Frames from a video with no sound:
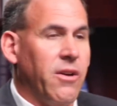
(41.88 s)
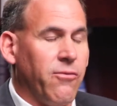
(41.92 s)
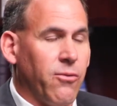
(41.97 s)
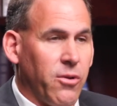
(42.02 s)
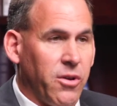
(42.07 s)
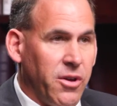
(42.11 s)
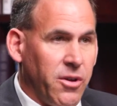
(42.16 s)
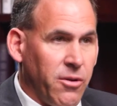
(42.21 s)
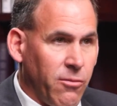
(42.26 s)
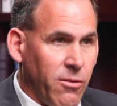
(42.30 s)
if
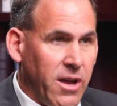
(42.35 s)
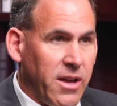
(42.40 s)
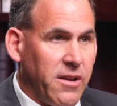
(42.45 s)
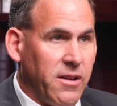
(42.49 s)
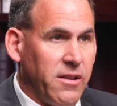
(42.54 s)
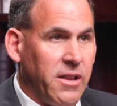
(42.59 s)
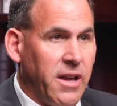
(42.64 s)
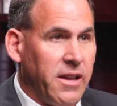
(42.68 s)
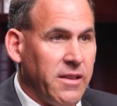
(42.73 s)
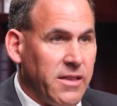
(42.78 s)
we're going to
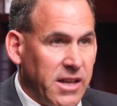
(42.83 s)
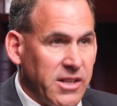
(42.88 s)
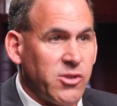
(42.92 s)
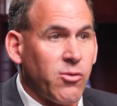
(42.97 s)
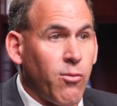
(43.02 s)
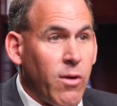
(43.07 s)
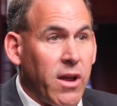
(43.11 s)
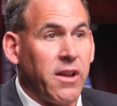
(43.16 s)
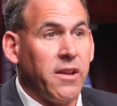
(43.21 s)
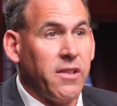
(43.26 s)
regulate, let's
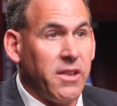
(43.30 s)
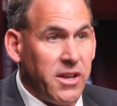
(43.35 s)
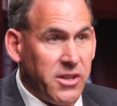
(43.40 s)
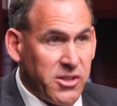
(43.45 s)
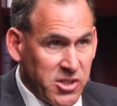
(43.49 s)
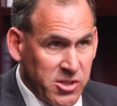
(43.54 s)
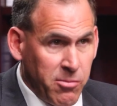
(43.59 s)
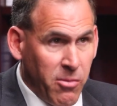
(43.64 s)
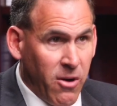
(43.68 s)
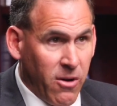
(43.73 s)
regulate
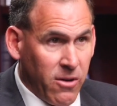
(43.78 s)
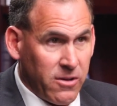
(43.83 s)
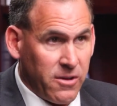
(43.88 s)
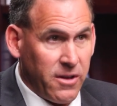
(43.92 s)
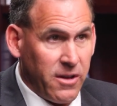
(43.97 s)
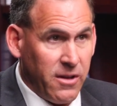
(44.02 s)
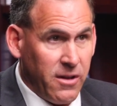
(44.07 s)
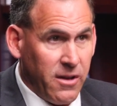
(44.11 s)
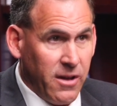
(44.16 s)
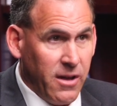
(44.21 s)

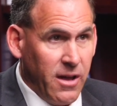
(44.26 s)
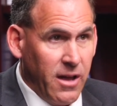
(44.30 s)
smartly.